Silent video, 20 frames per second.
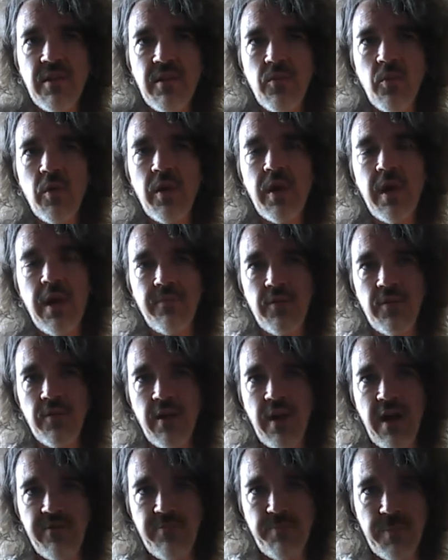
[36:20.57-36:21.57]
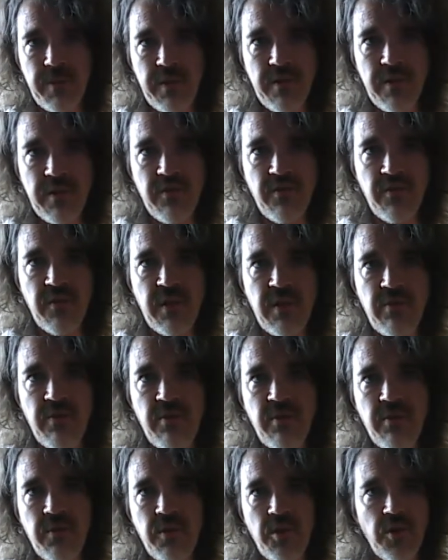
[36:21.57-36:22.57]
whatever I've been listening
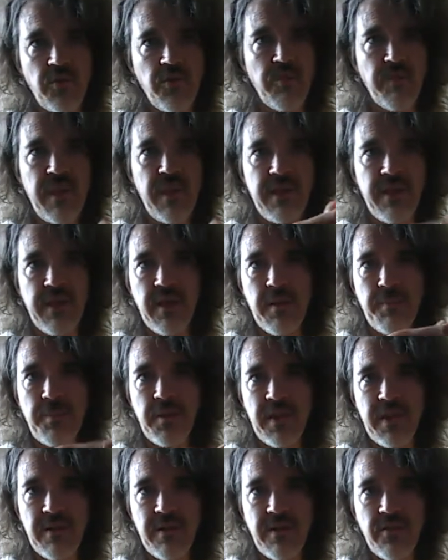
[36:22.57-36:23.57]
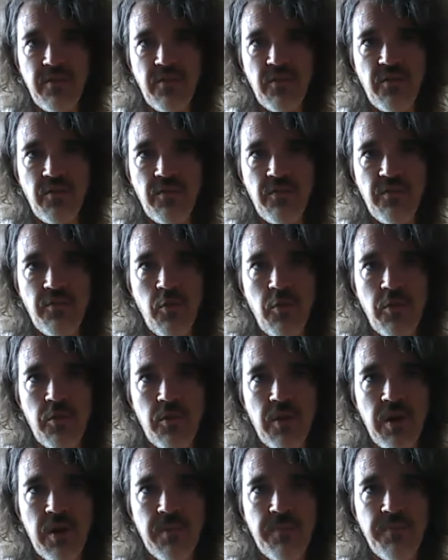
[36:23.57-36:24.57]
to and just making a playlist
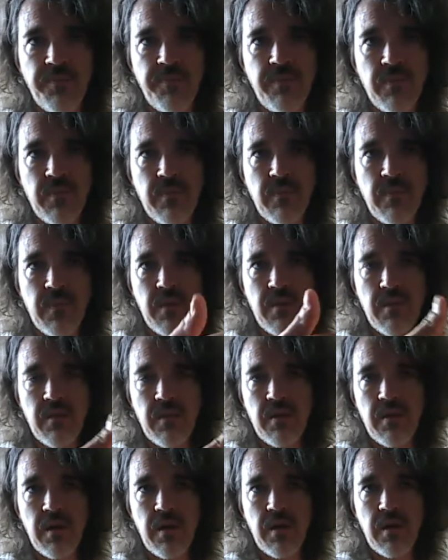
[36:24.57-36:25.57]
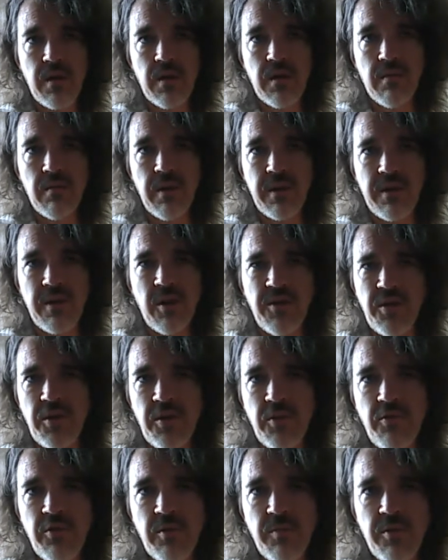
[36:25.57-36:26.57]
for like on
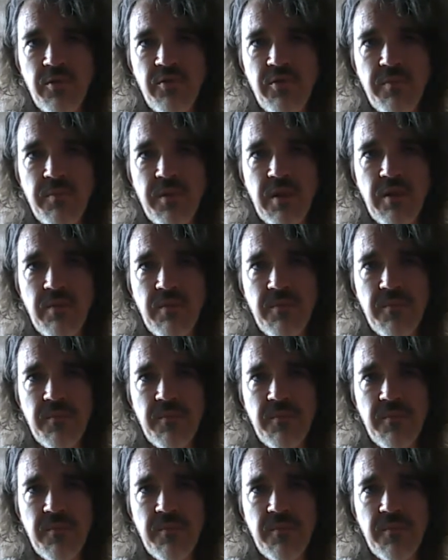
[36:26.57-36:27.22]
YouTube or something?